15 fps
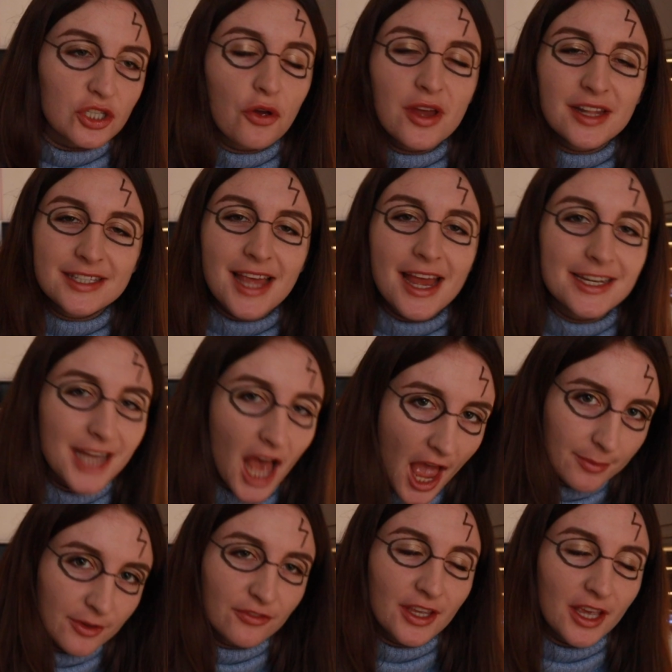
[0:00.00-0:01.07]
So it's that
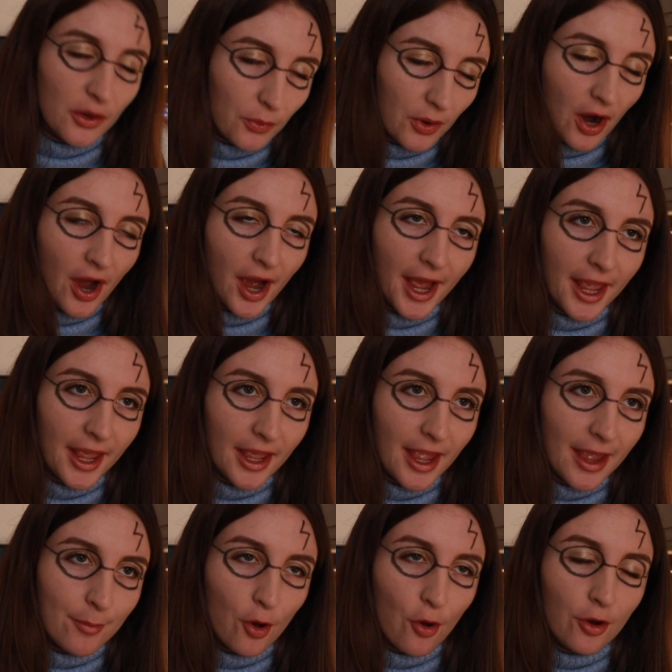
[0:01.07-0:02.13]
time of year where I
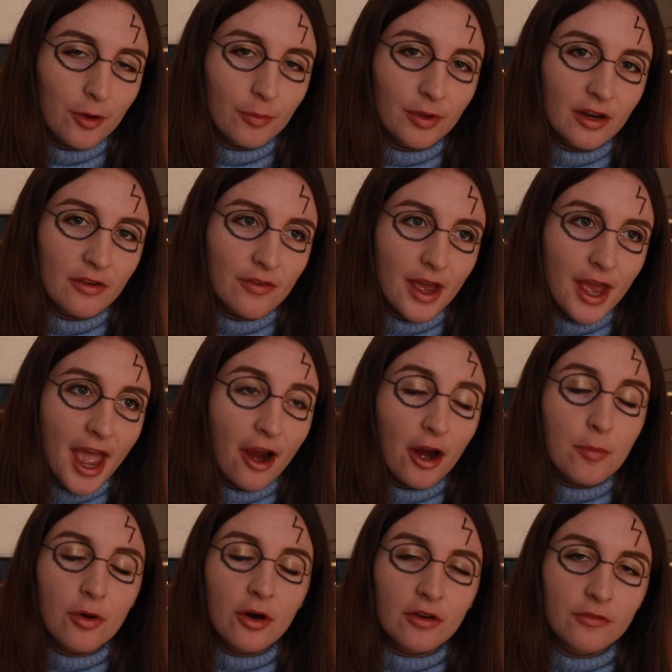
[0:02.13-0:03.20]
am on a bit of a
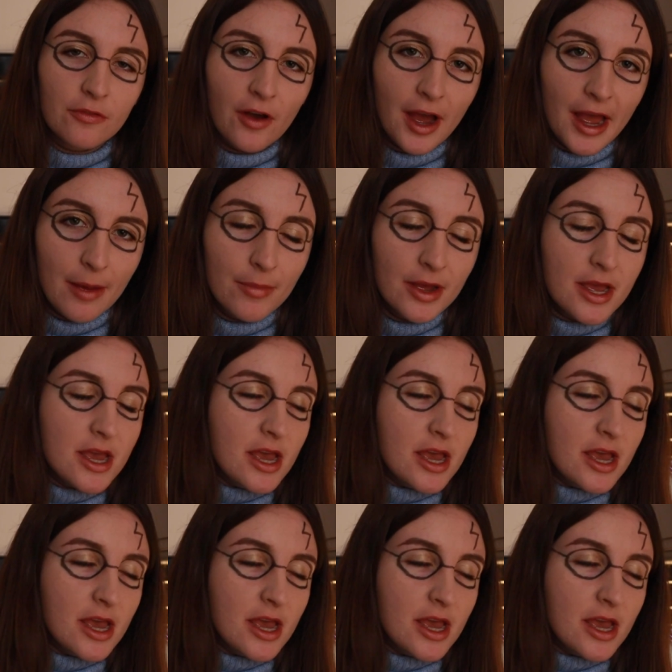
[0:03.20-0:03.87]
Harry Potter vibe.